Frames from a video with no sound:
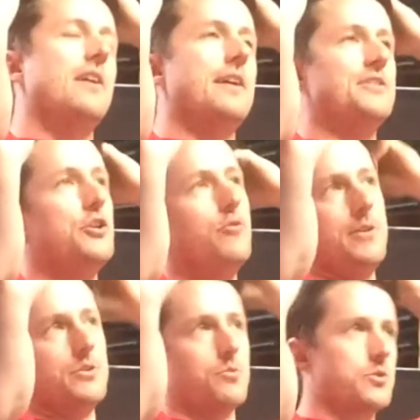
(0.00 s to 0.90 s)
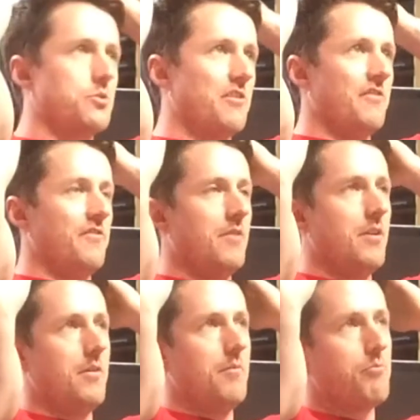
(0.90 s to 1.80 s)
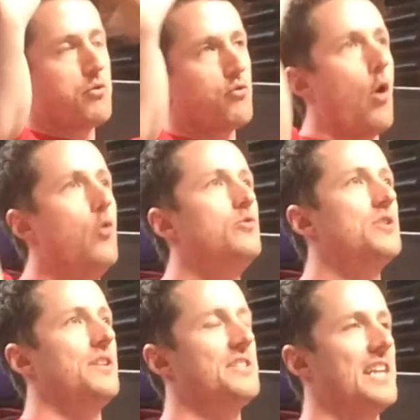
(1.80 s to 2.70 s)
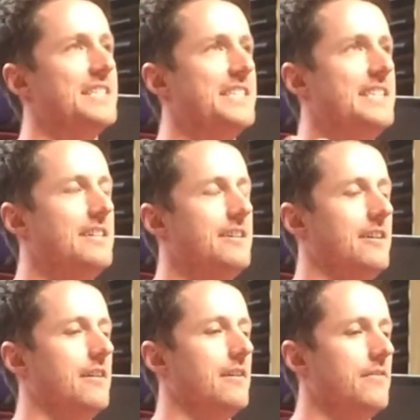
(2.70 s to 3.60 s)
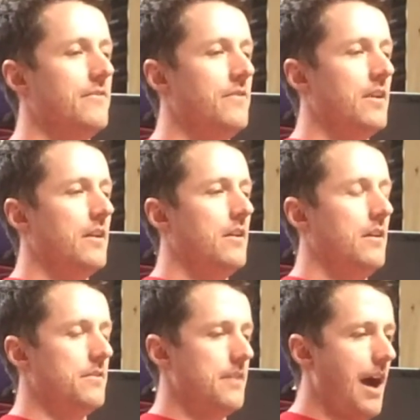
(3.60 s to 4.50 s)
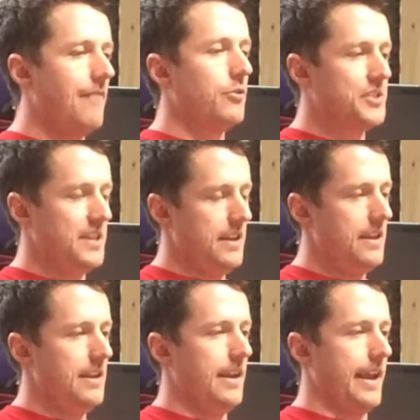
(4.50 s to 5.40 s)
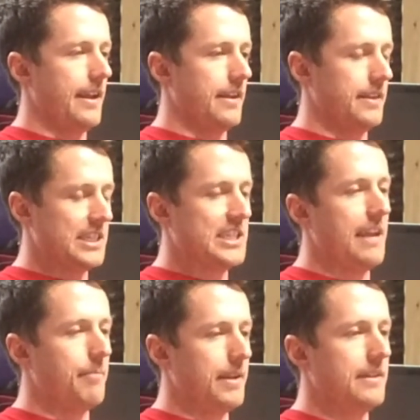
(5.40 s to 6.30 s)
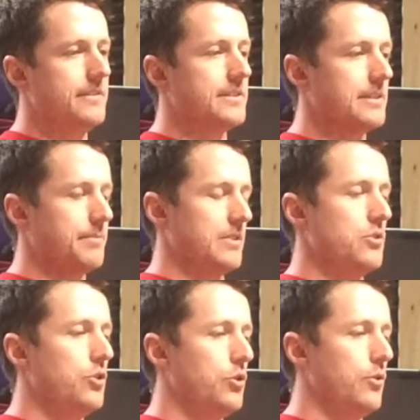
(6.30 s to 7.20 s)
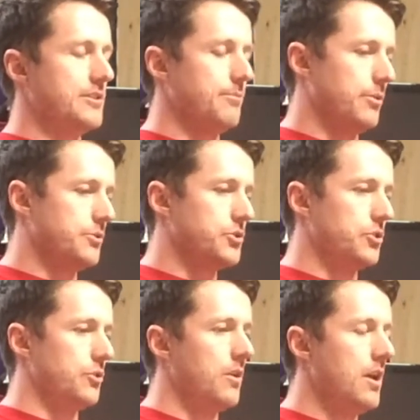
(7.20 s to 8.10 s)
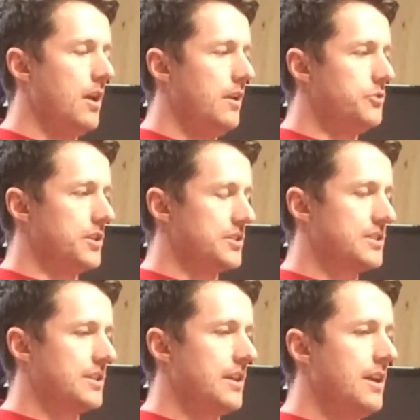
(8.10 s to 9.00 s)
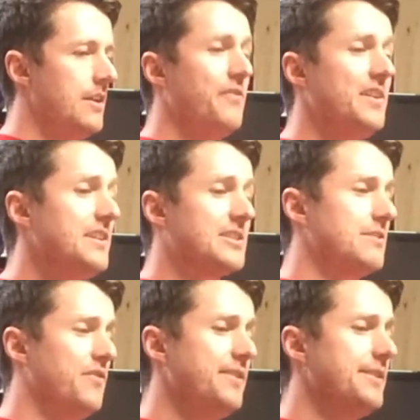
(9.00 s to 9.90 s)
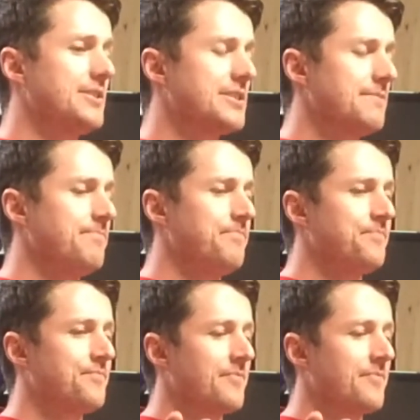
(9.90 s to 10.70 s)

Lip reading: think as humans we're sort of prone to this idea of novelty and excitement and something new, as opposed to just fitness.